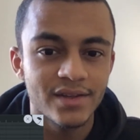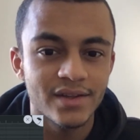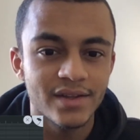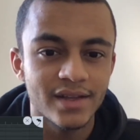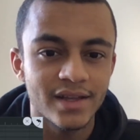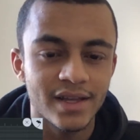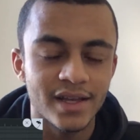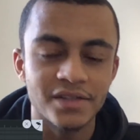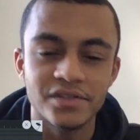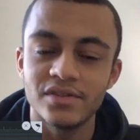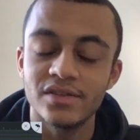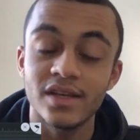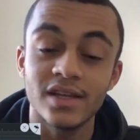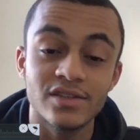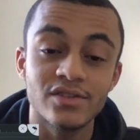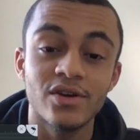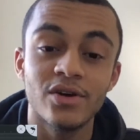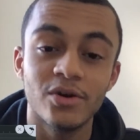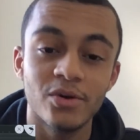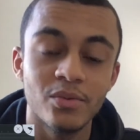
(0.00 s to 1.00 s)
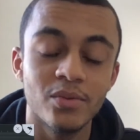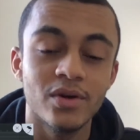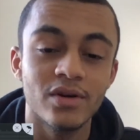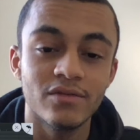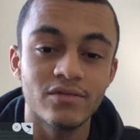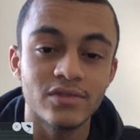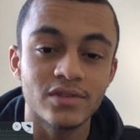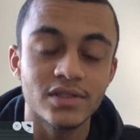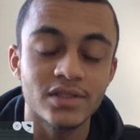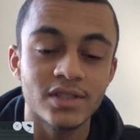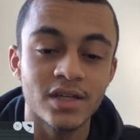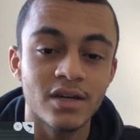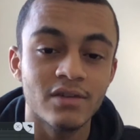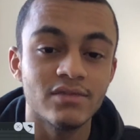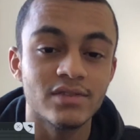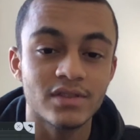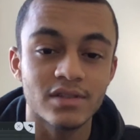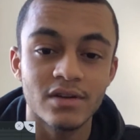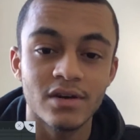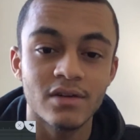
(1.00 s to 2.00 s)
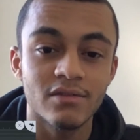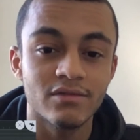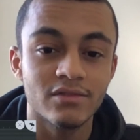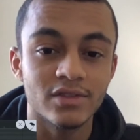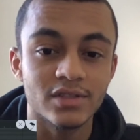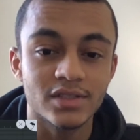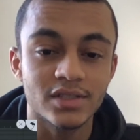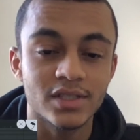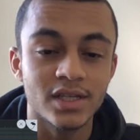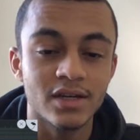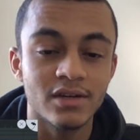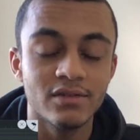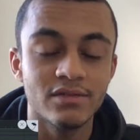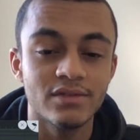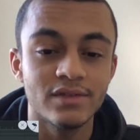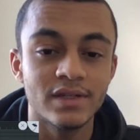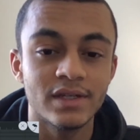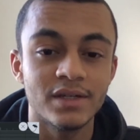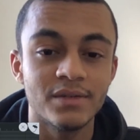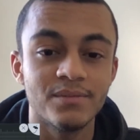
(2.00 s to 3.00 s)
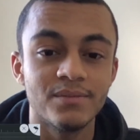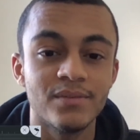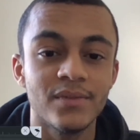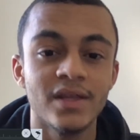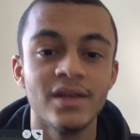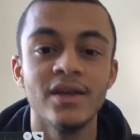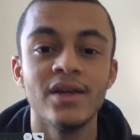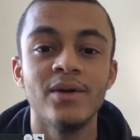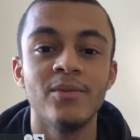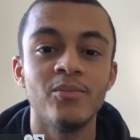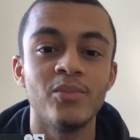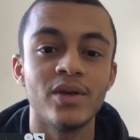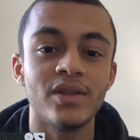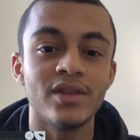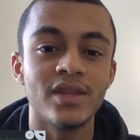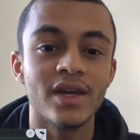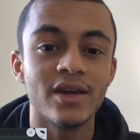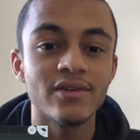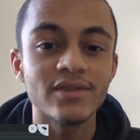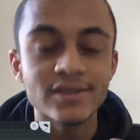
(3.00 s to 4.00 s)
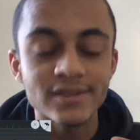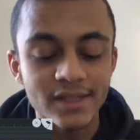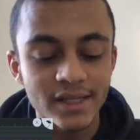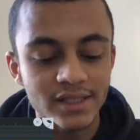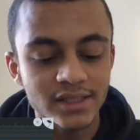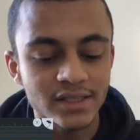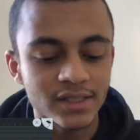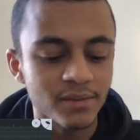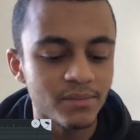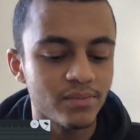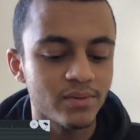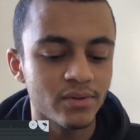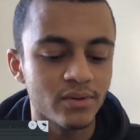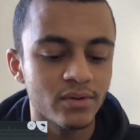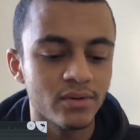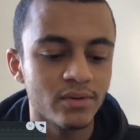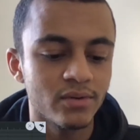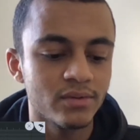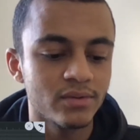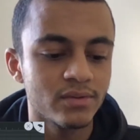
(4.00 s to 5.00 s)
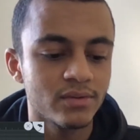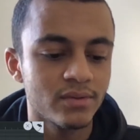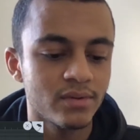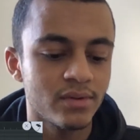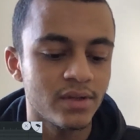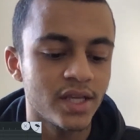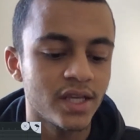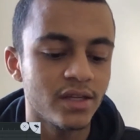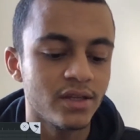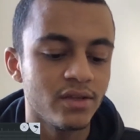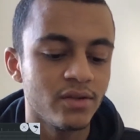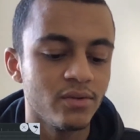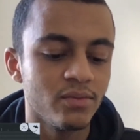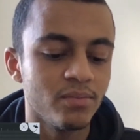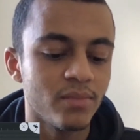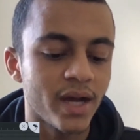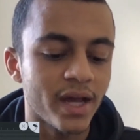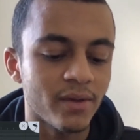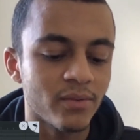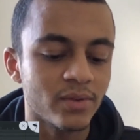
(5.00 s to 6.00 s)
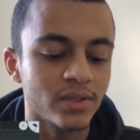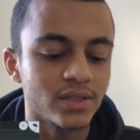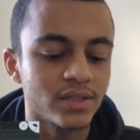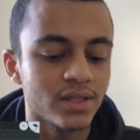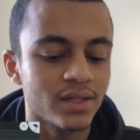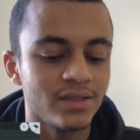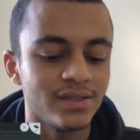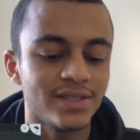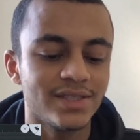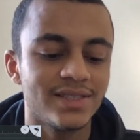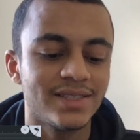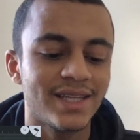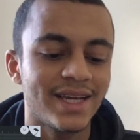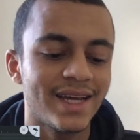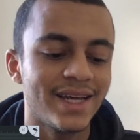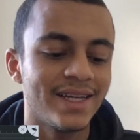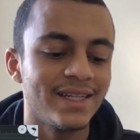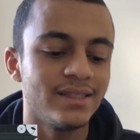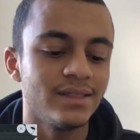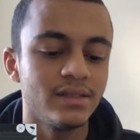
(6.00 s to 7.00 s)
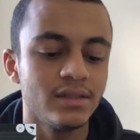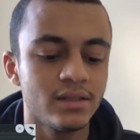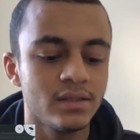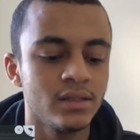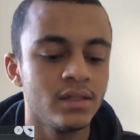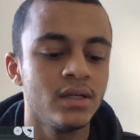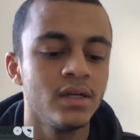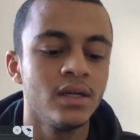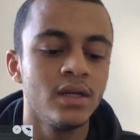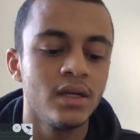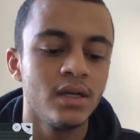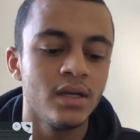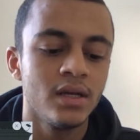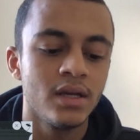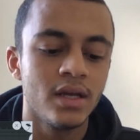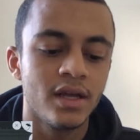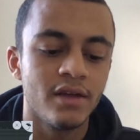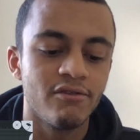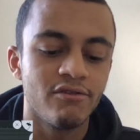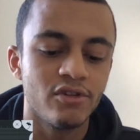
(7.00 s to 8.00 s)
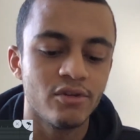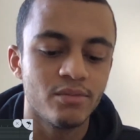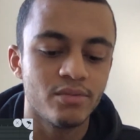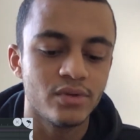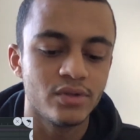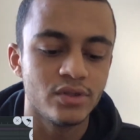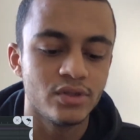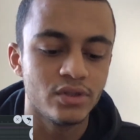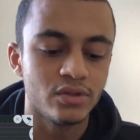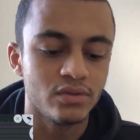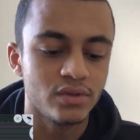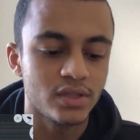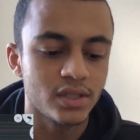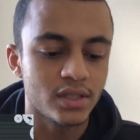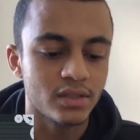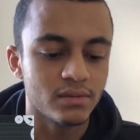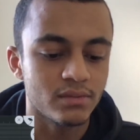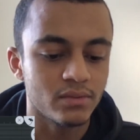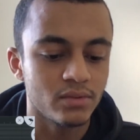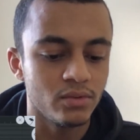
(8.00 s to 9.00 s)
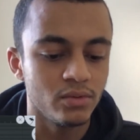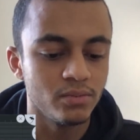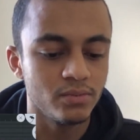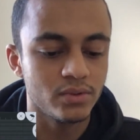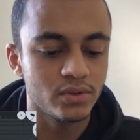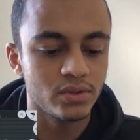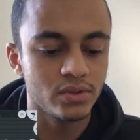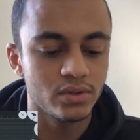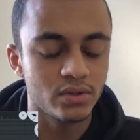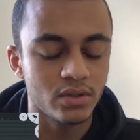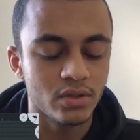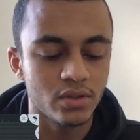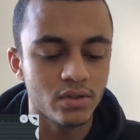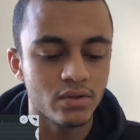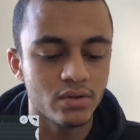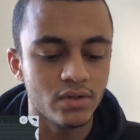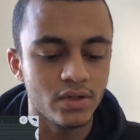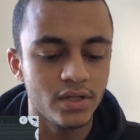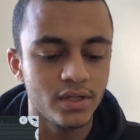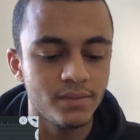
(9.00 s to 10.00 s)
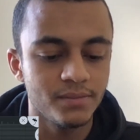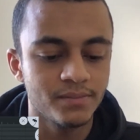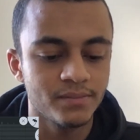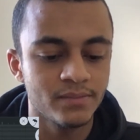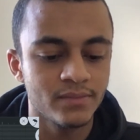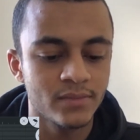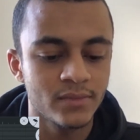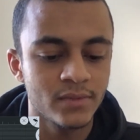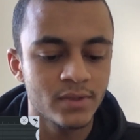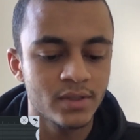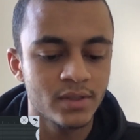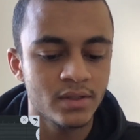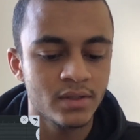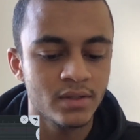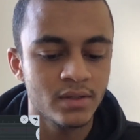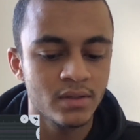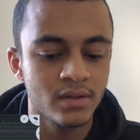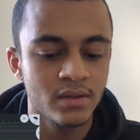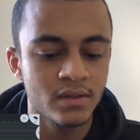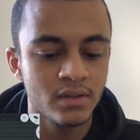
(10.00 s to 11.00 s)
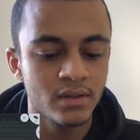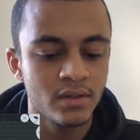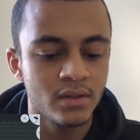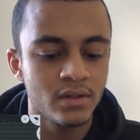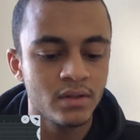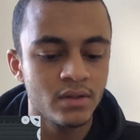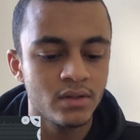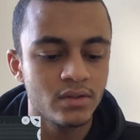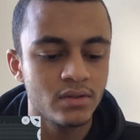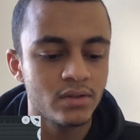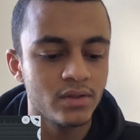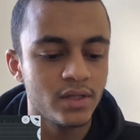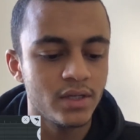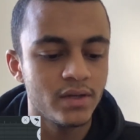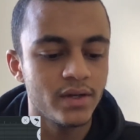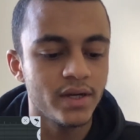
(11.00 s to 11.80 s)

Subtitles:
it's a whole world for itself. It's an art for itself. But there is a simple thing you might want to understand if you're producing. Oops, sorry. So here I